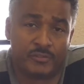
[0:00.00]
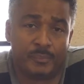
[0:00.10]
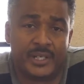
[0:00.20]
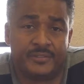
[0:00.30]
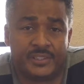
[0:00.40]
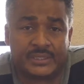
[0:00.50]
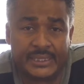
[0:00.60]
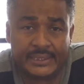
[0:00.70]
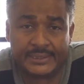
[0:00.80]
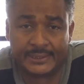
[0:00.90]
of
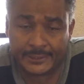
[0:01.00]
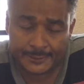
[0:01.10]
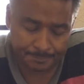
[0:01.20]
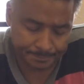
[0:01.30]
manifestations.